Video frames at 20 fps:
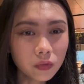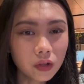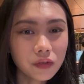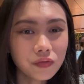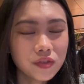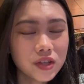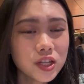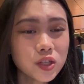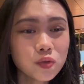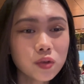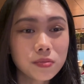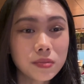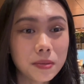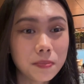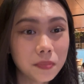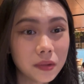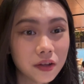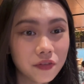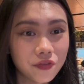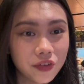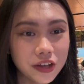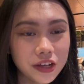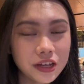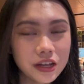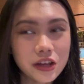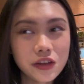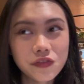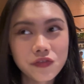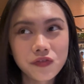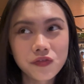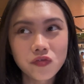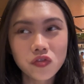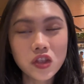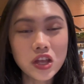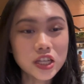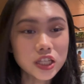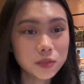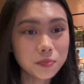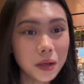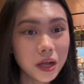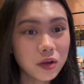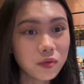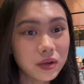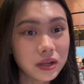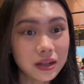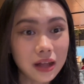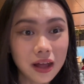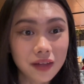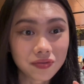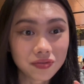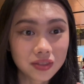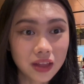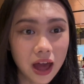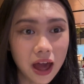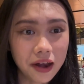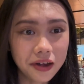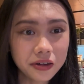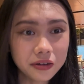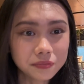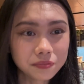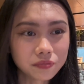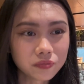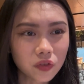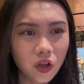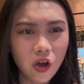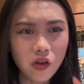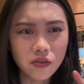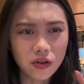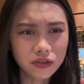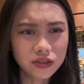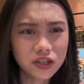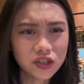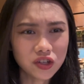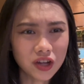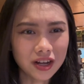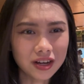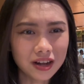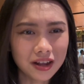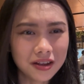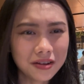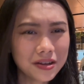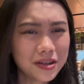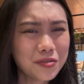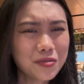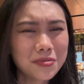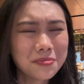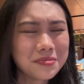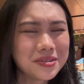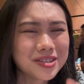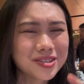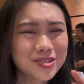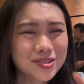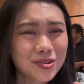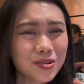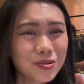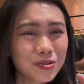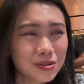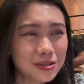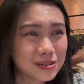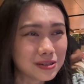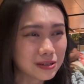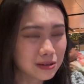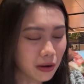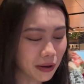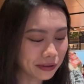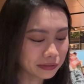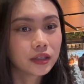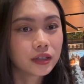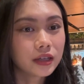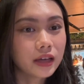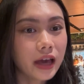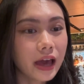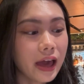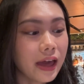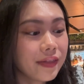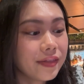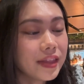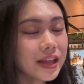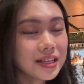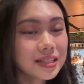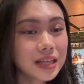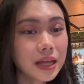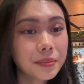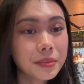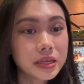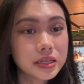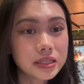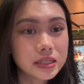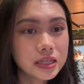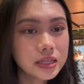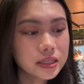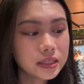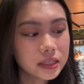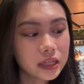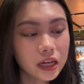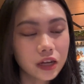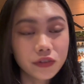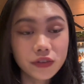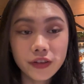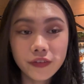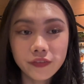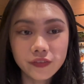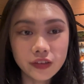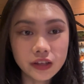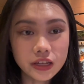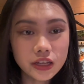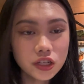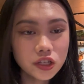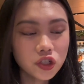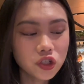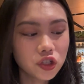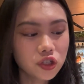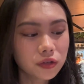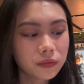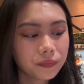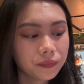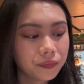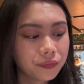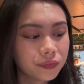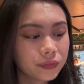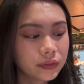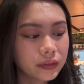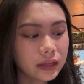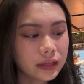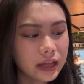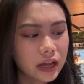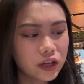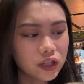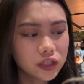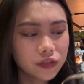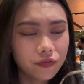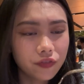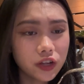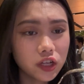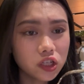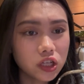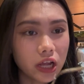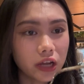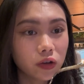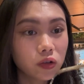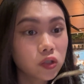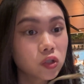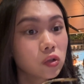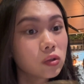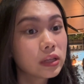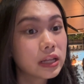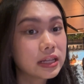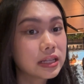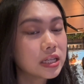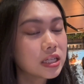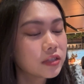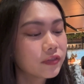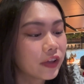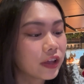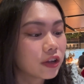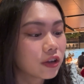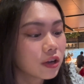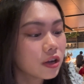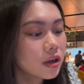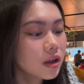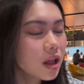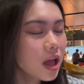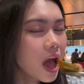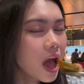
This would be perfect if it's paired with like naan or roti canai. It would be so good. And next up is this curry fish. There's fish and also lady's finger.